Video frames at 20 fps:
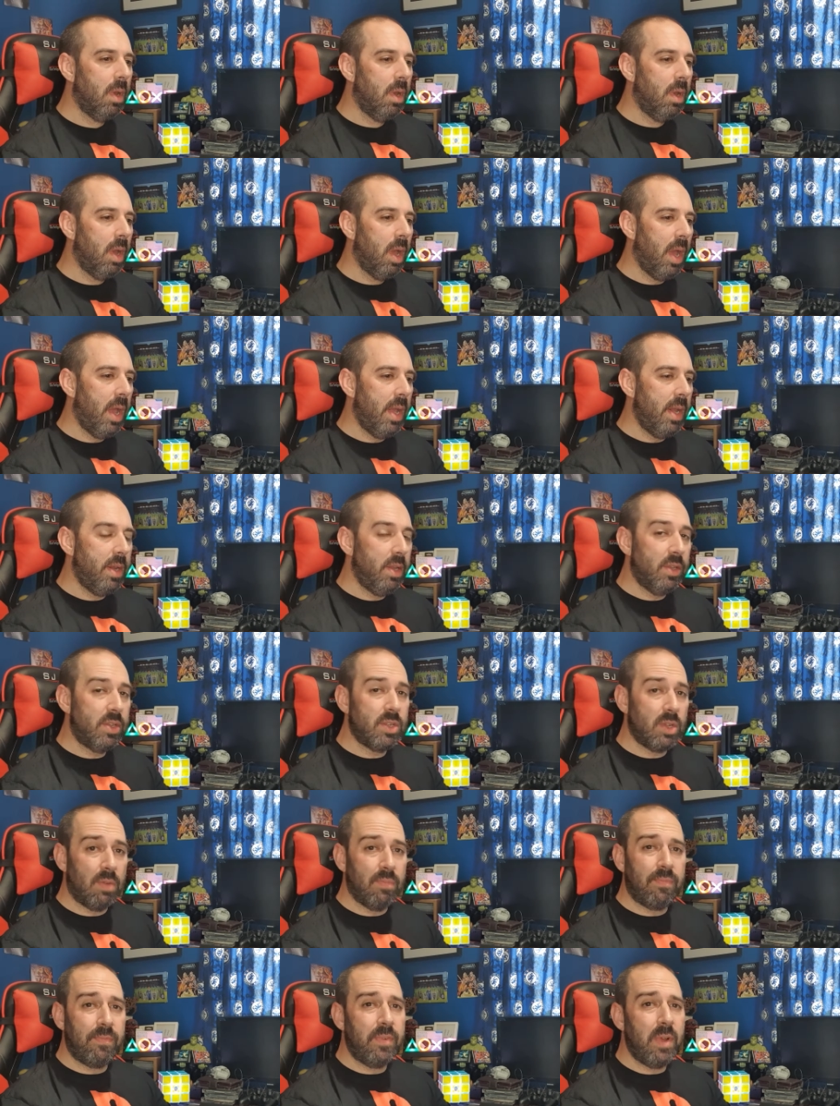And it's
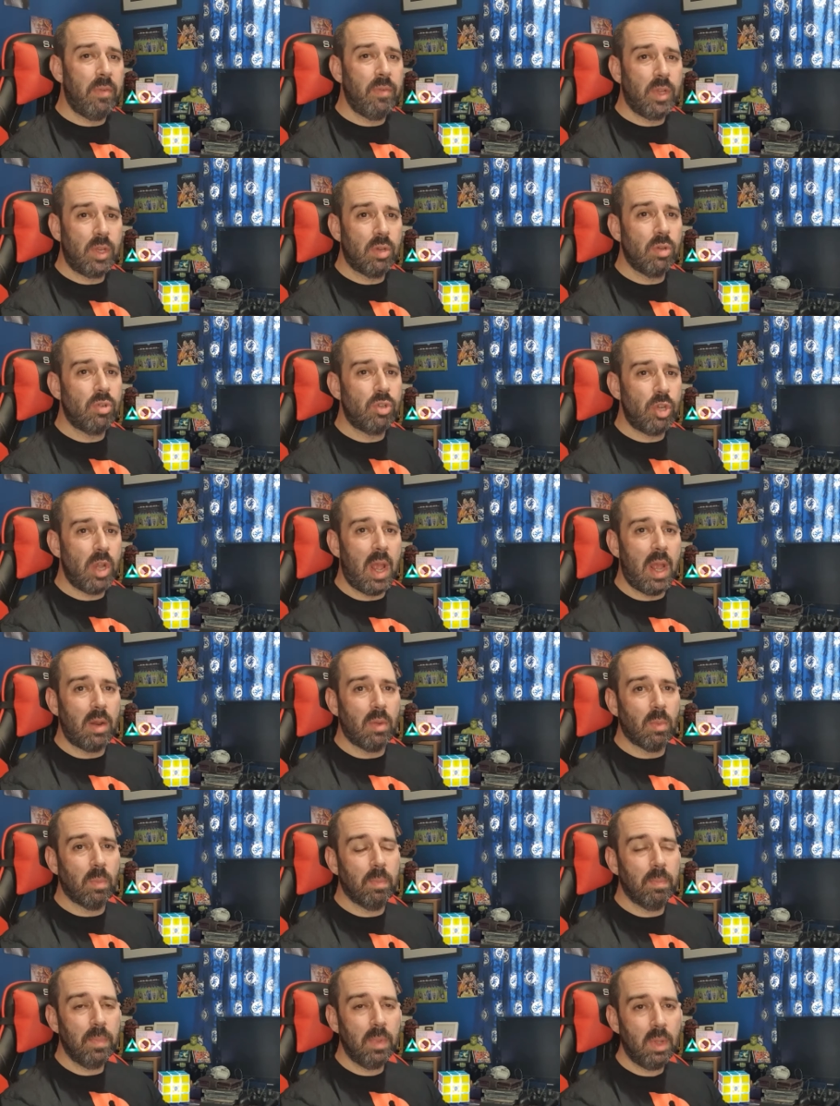a very good channel.
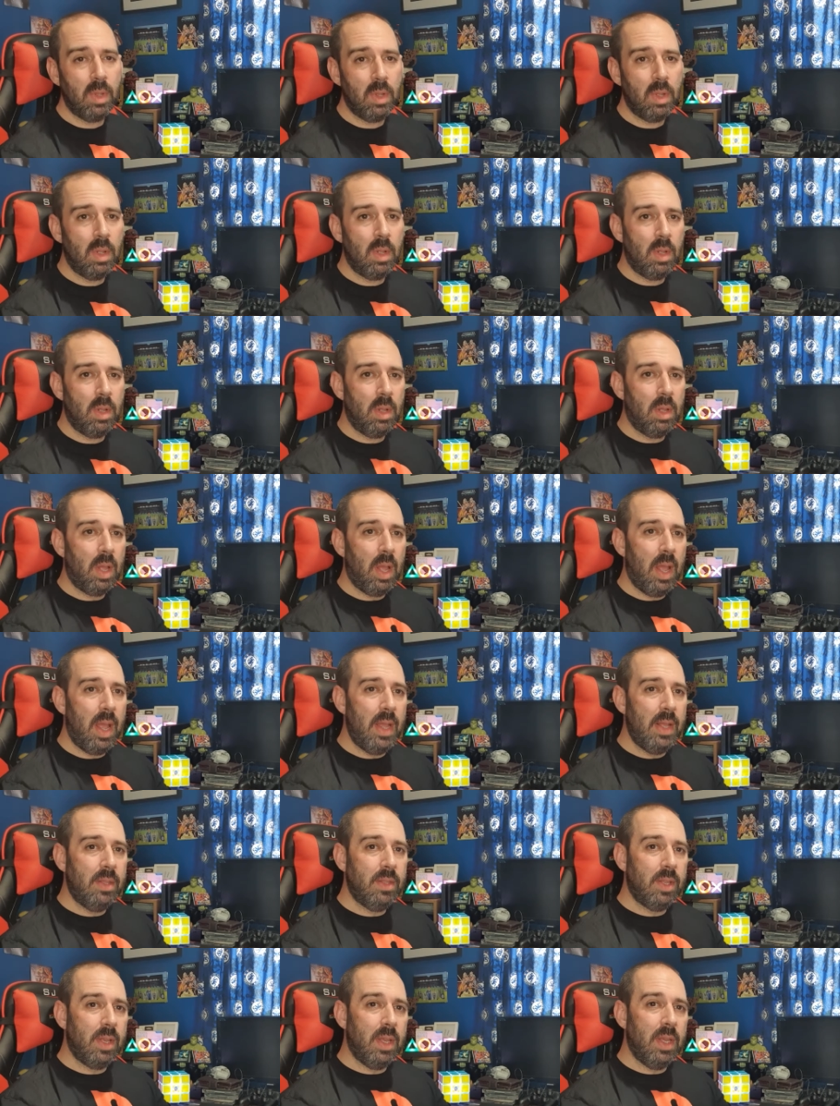
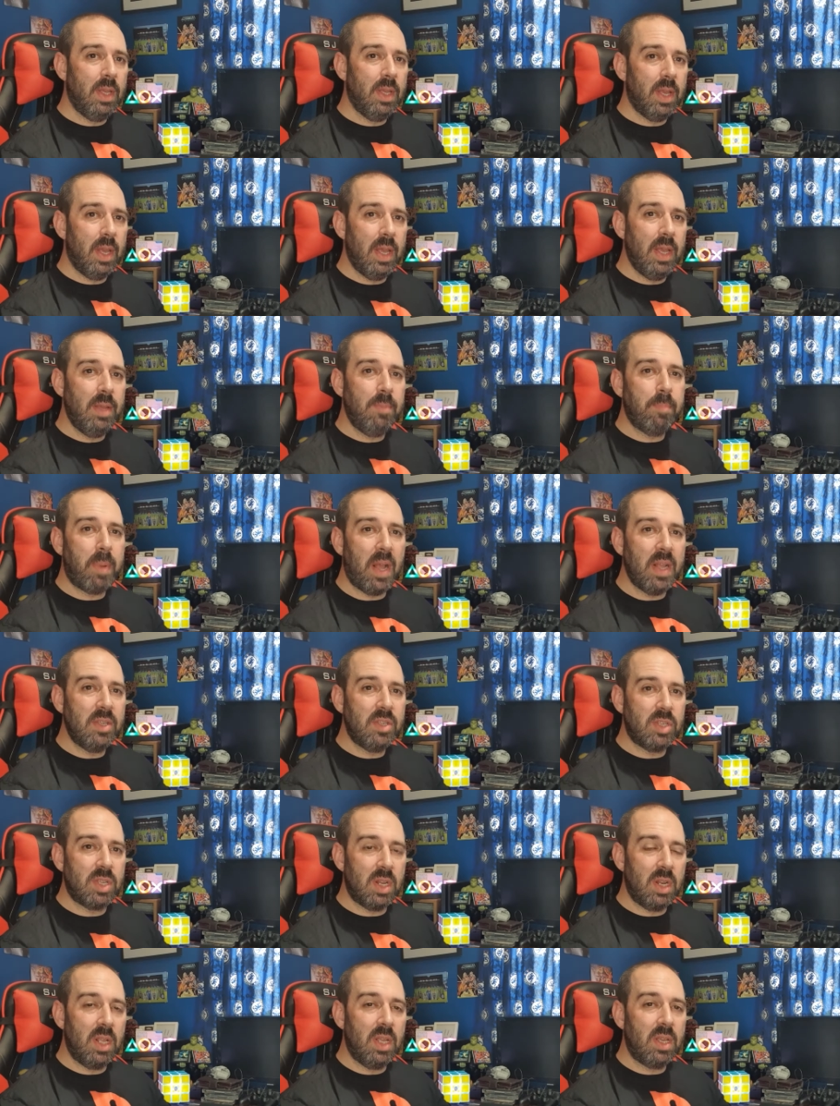And he
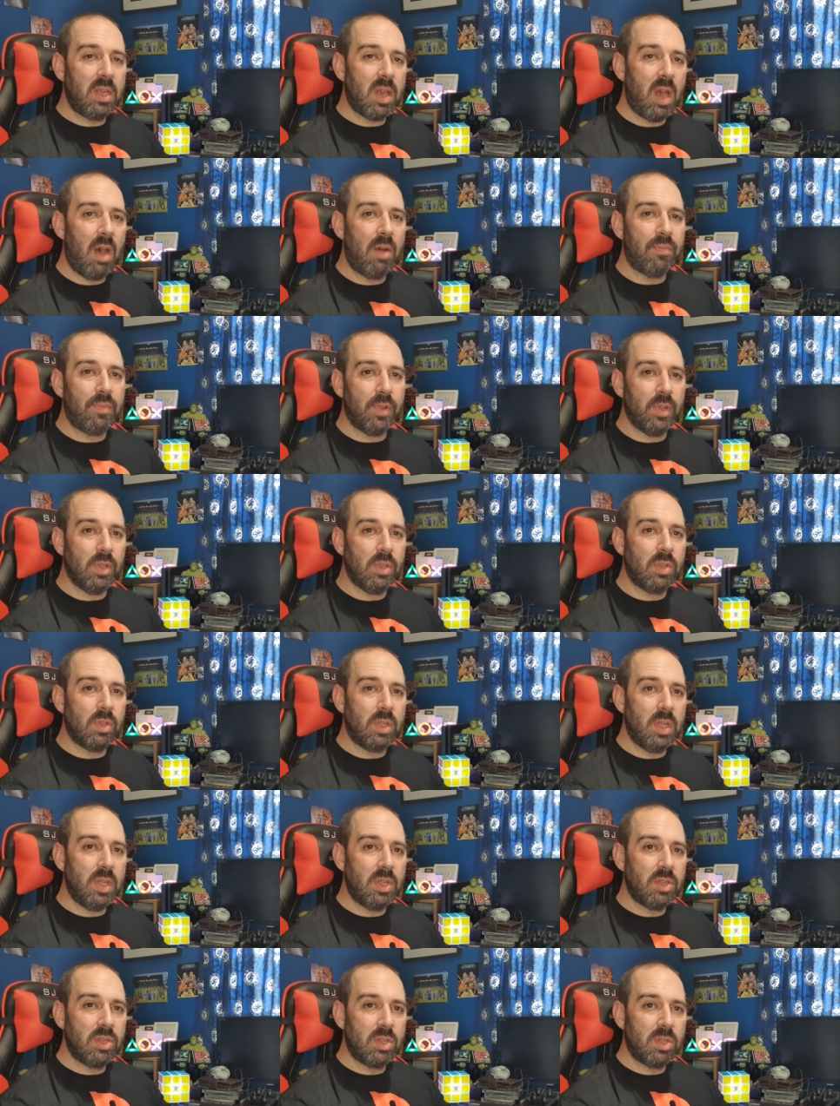basically covered
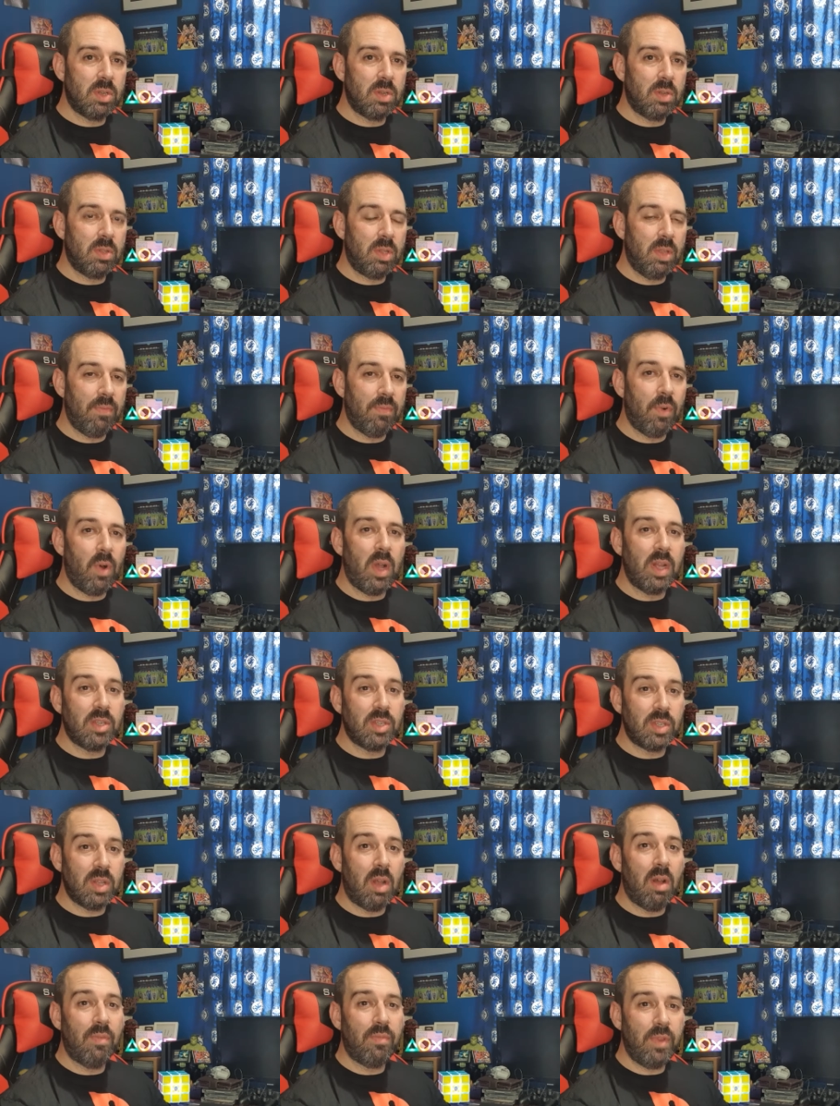this device
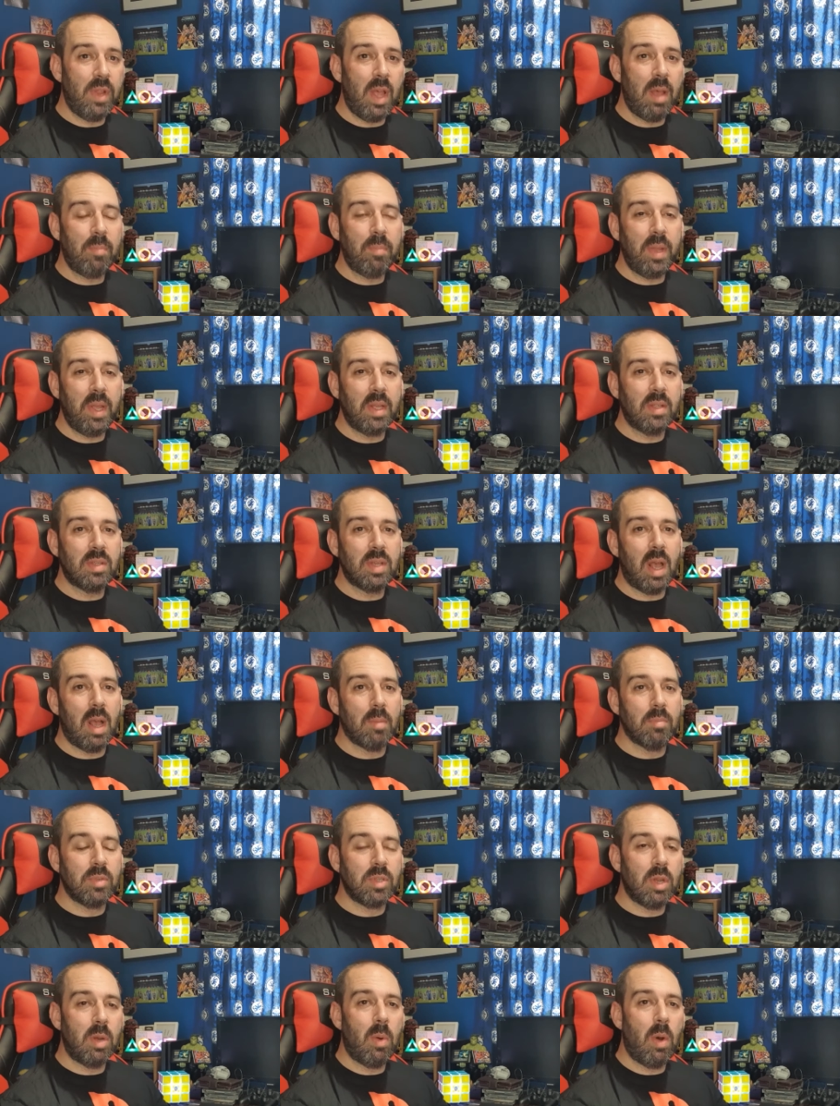that I've now picked
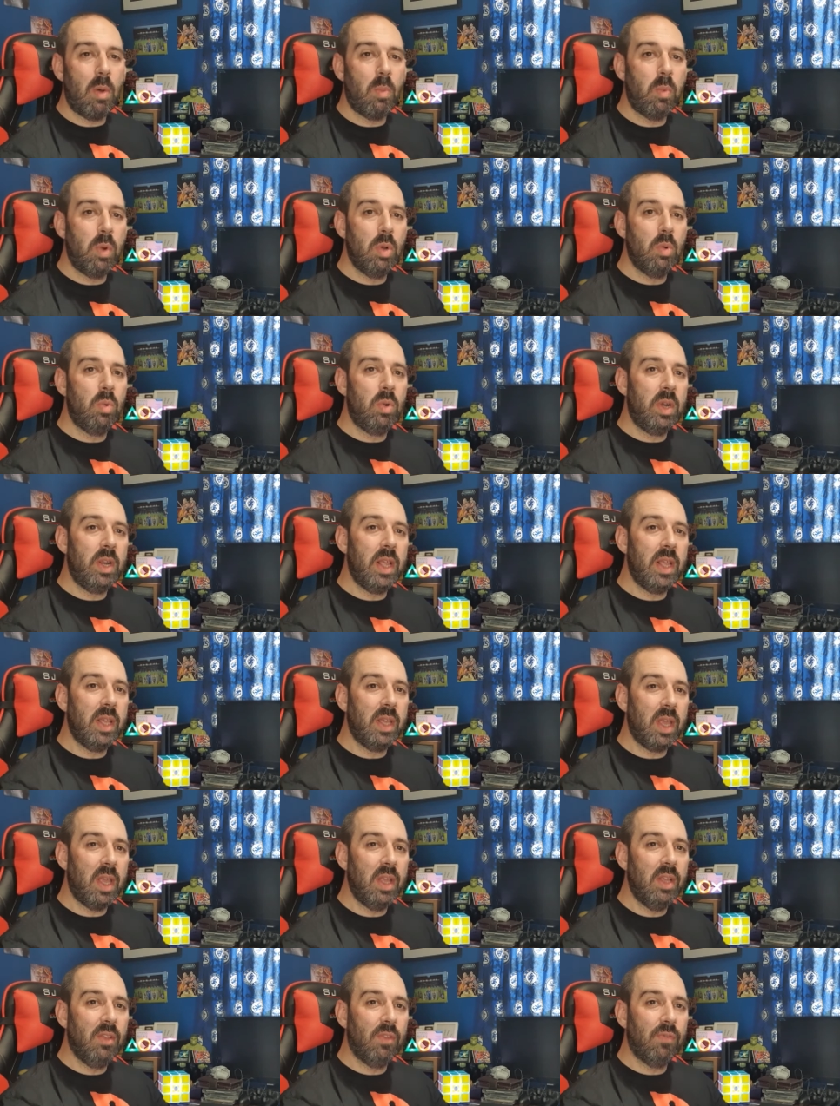up. So I will link
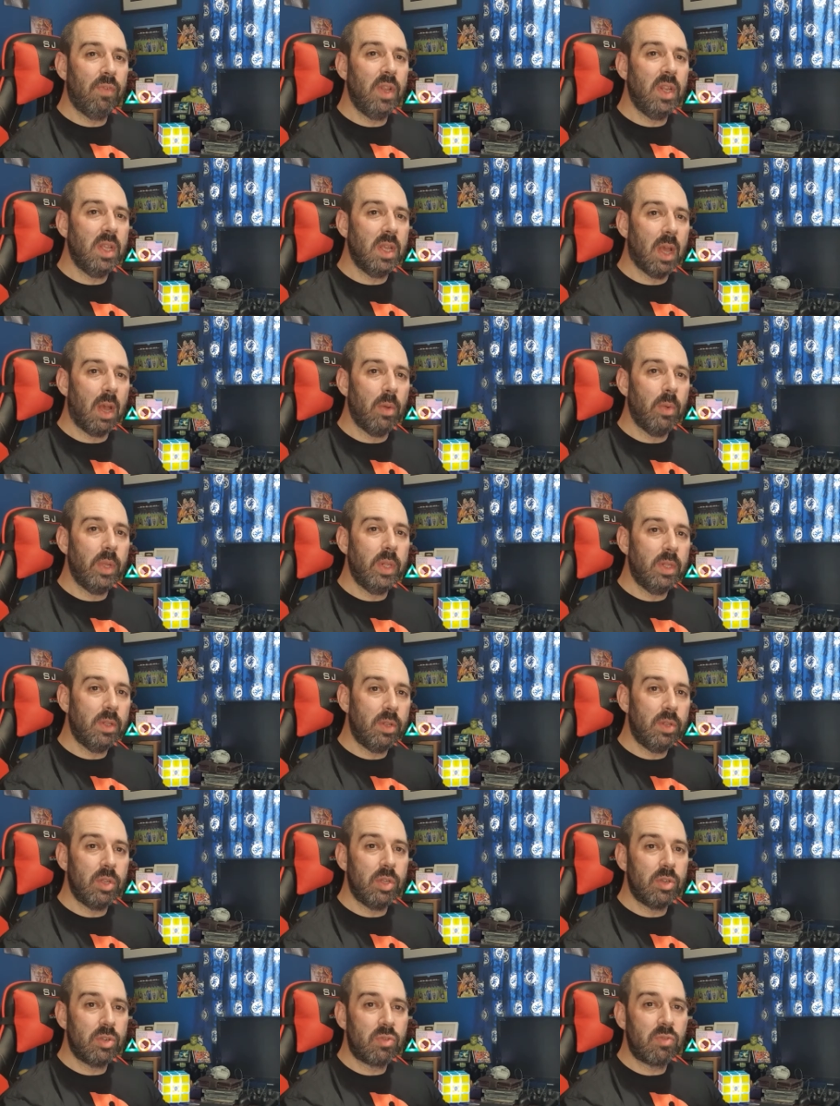his video in the
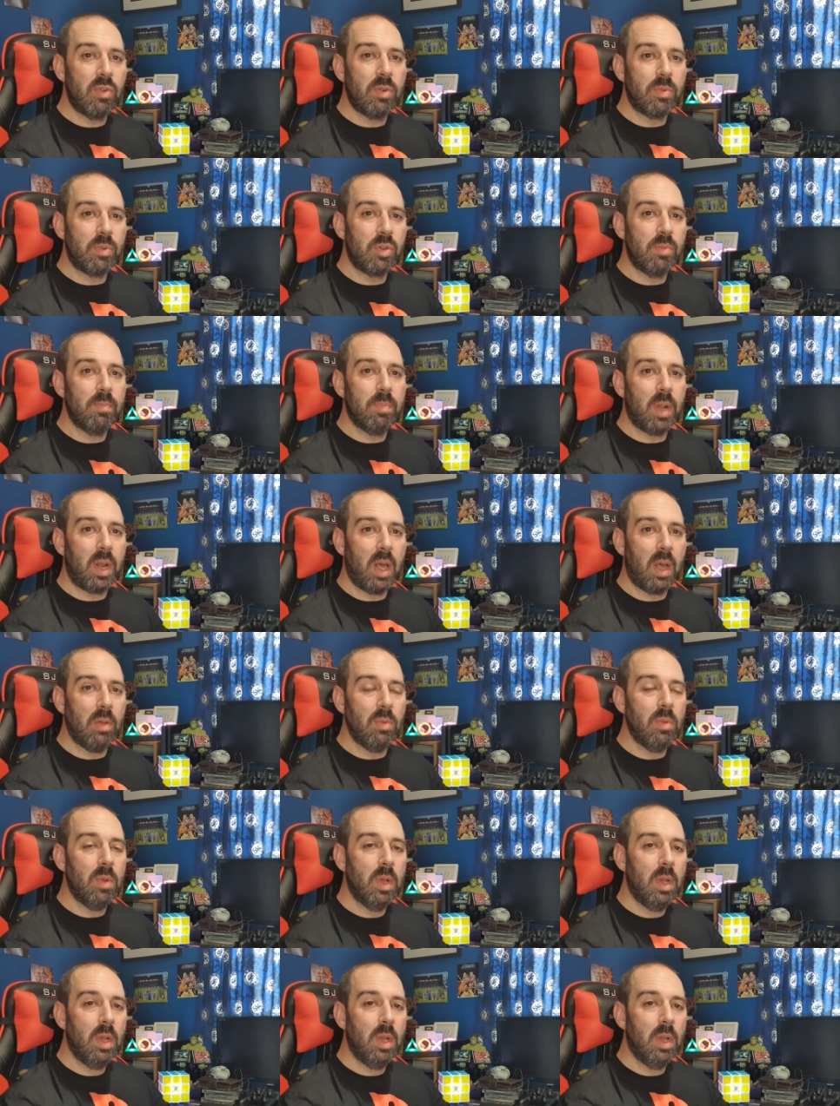description below,